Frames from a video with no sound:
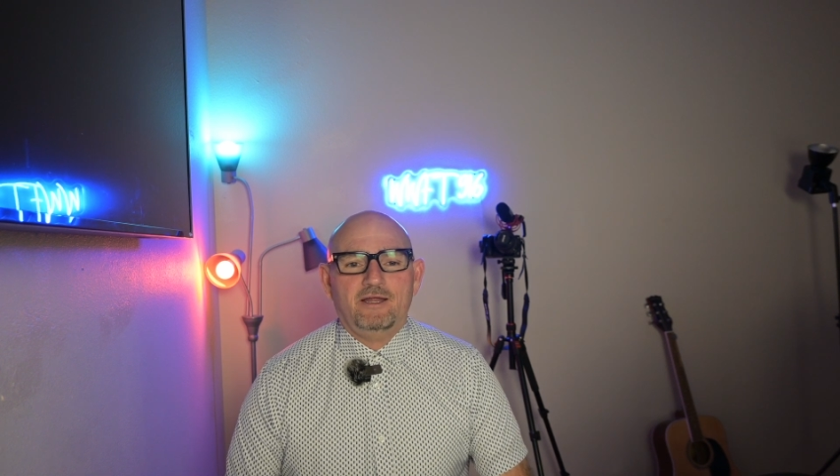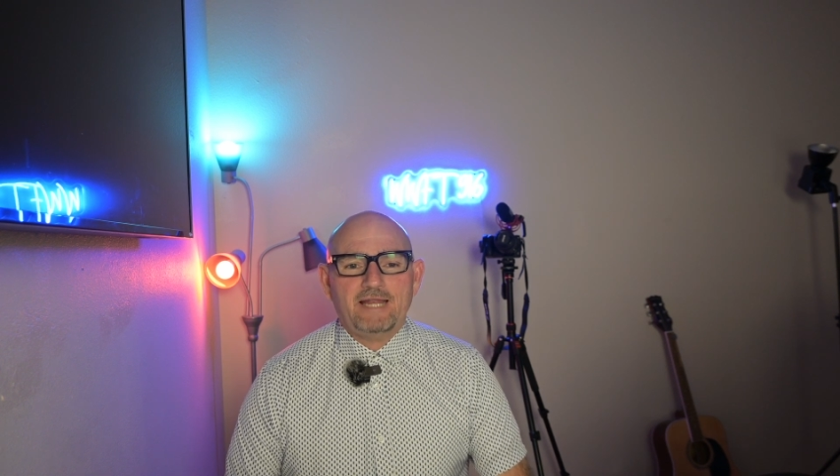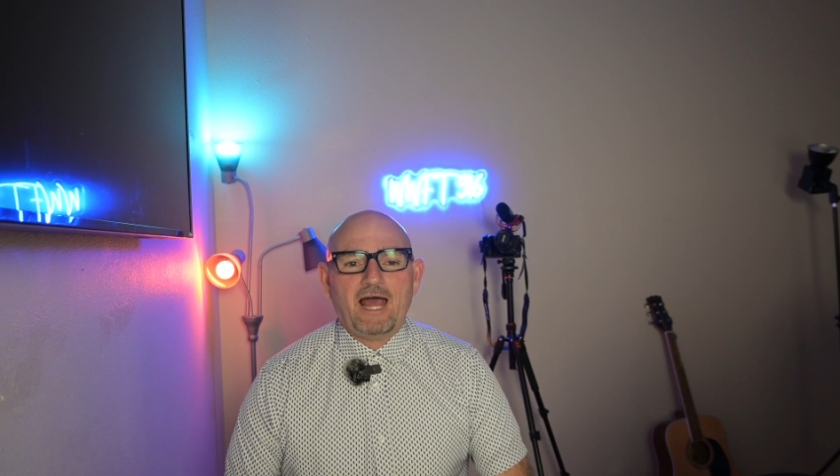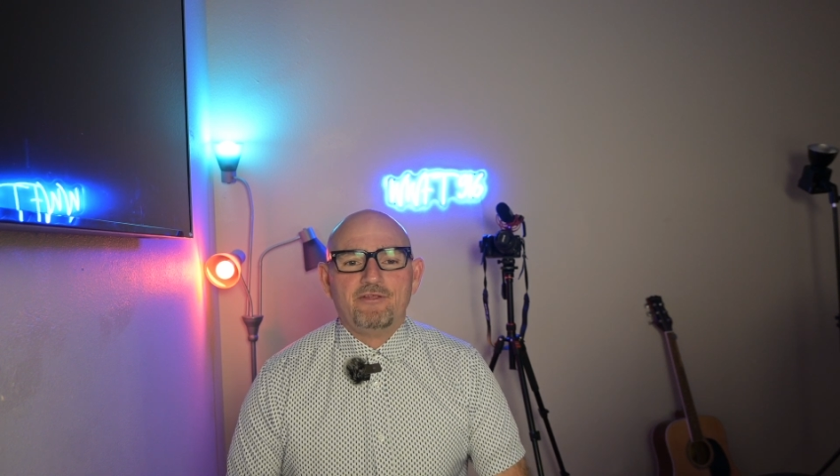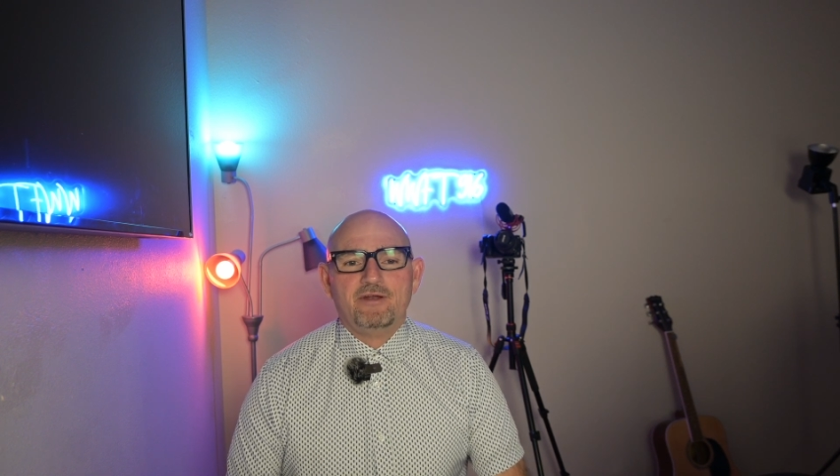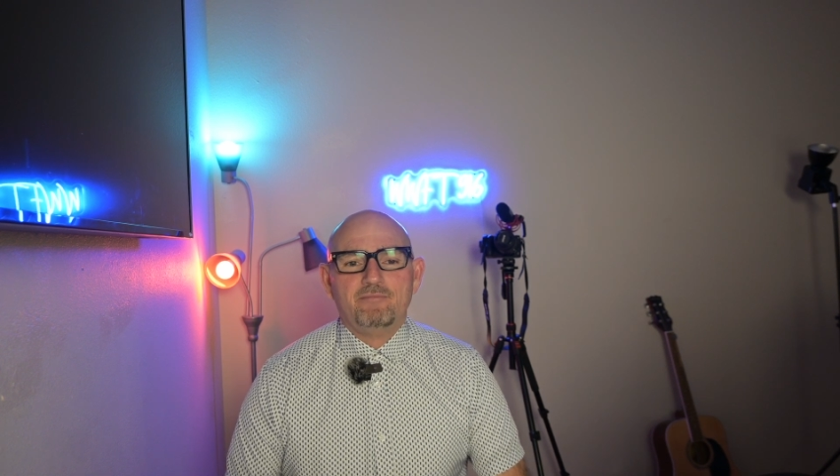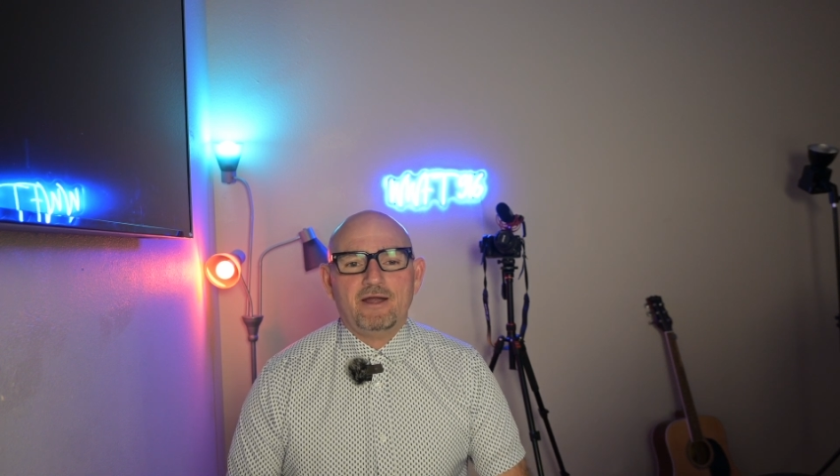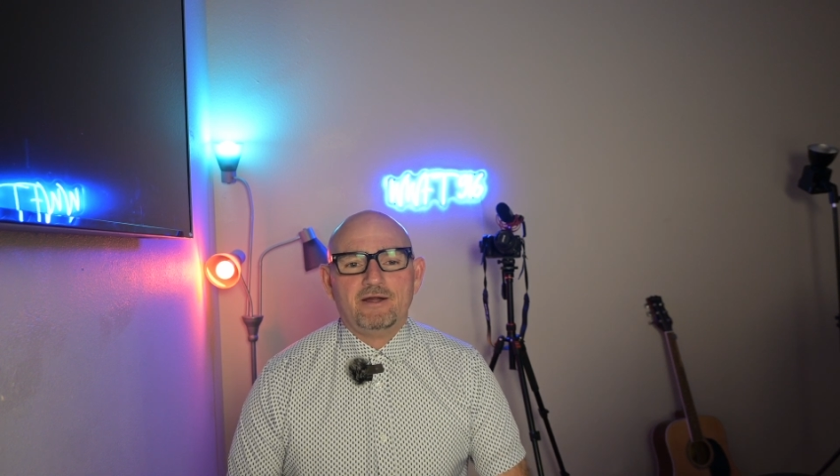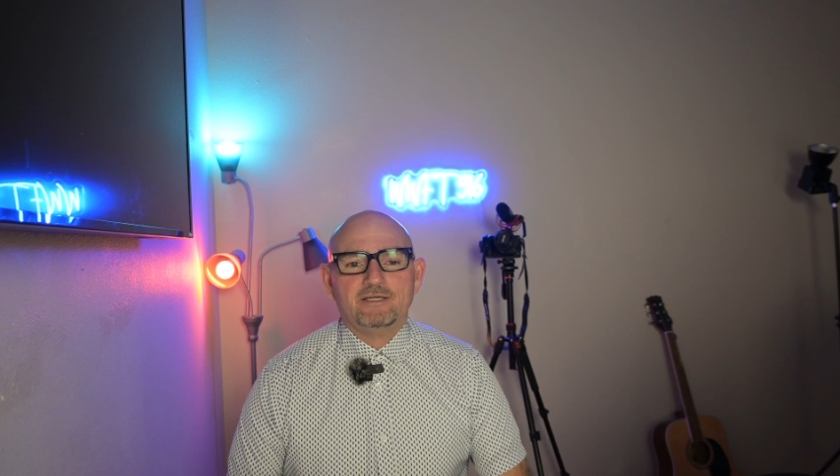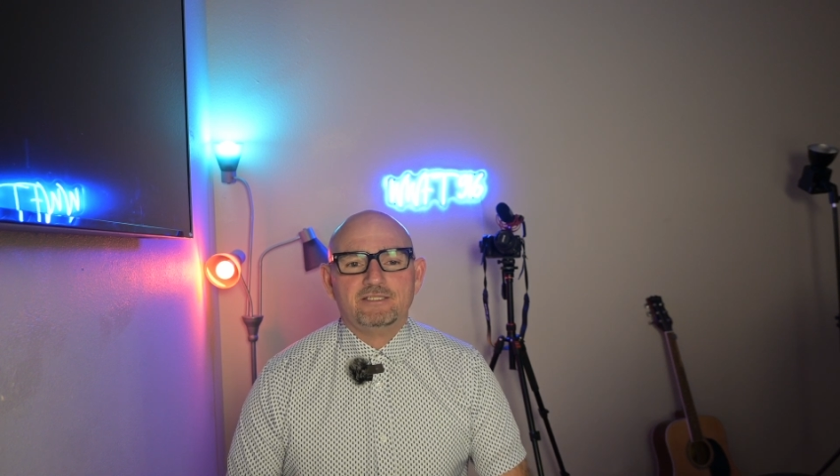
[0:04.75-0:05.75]
Now that
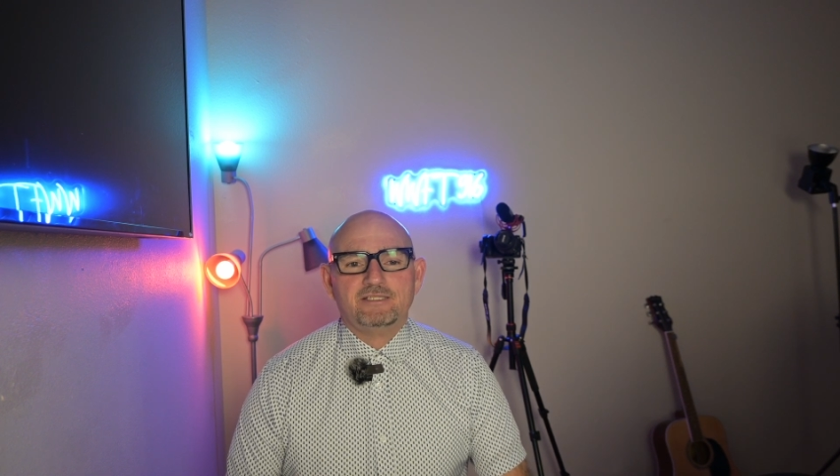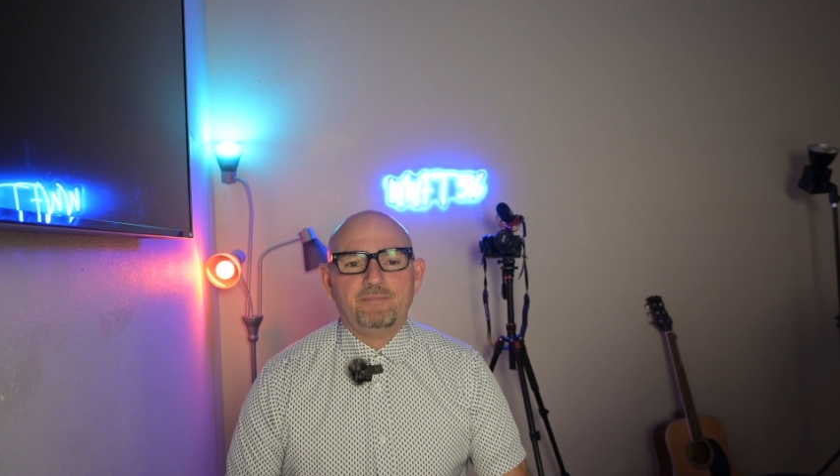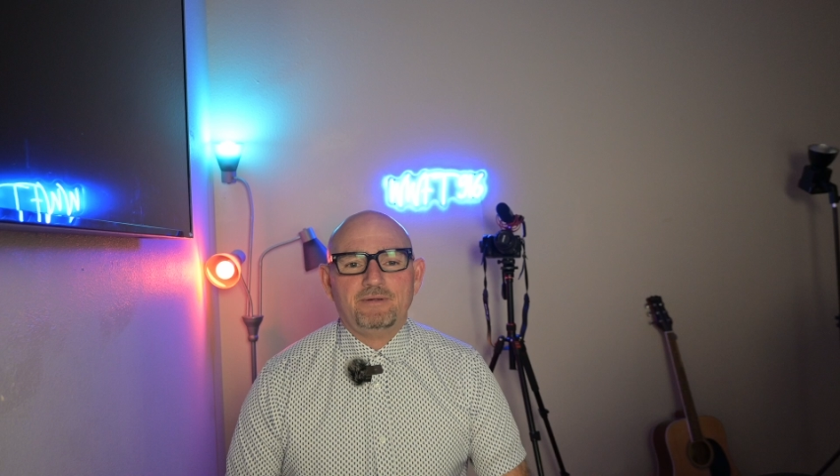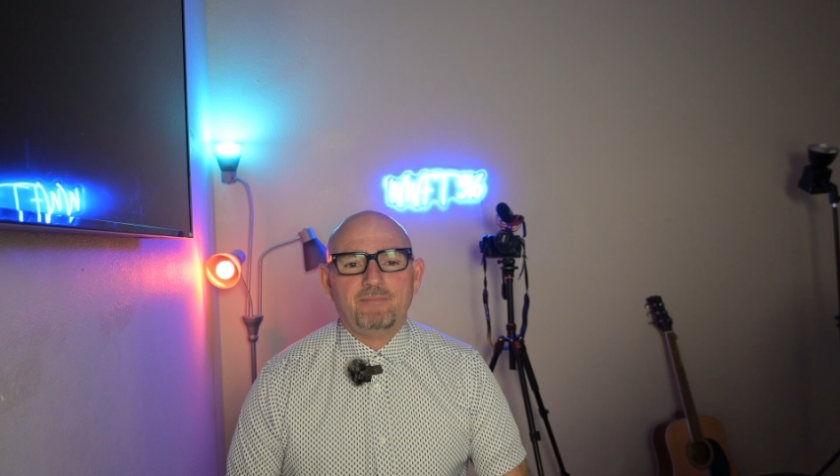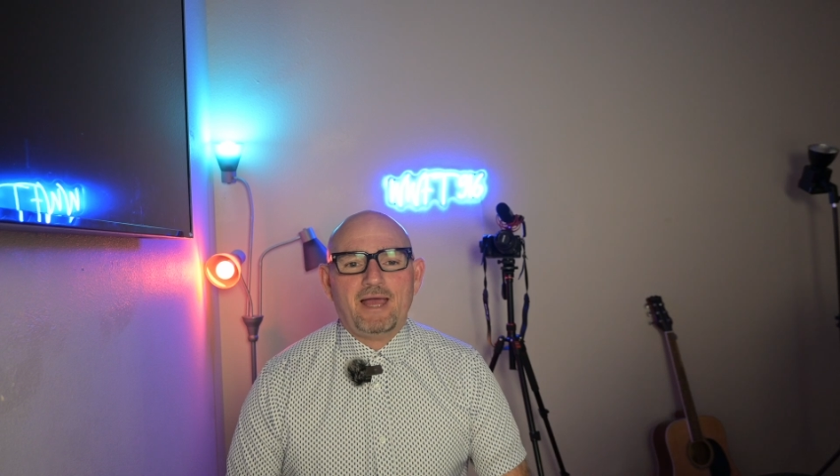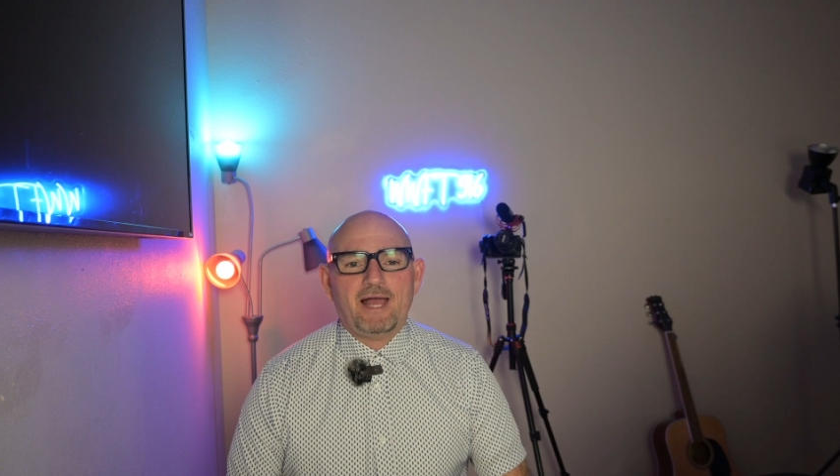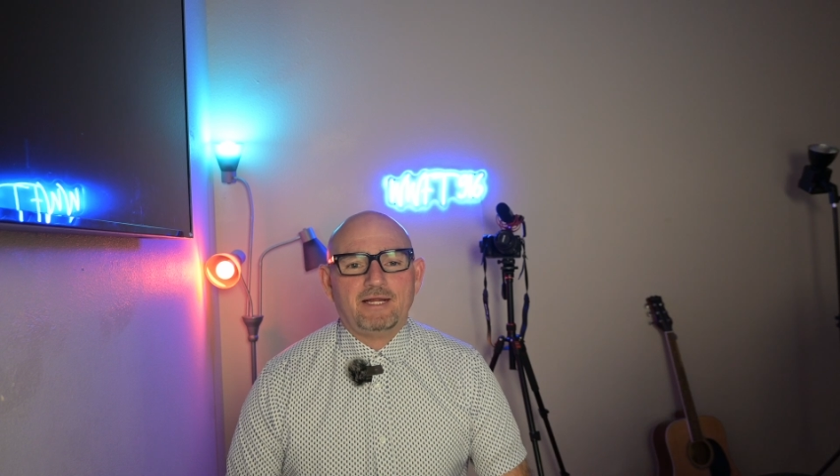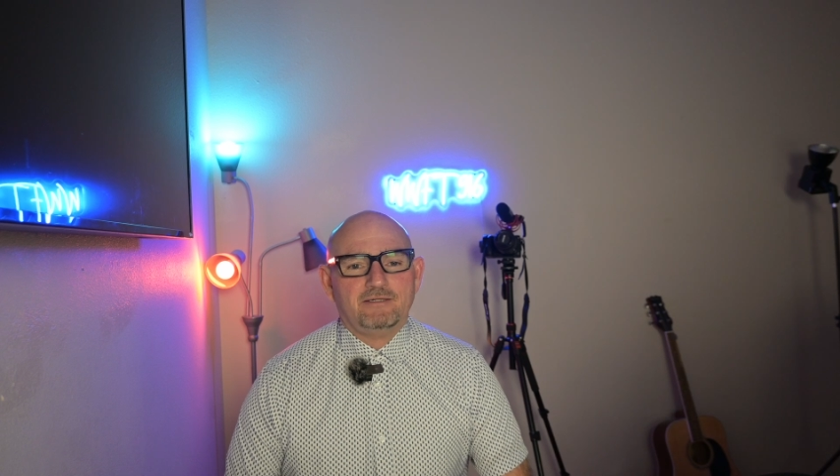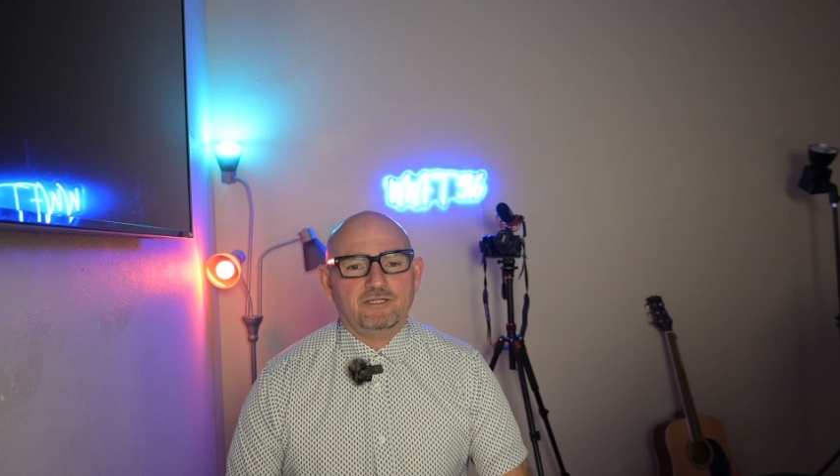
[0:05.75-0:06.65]
America is stepping back,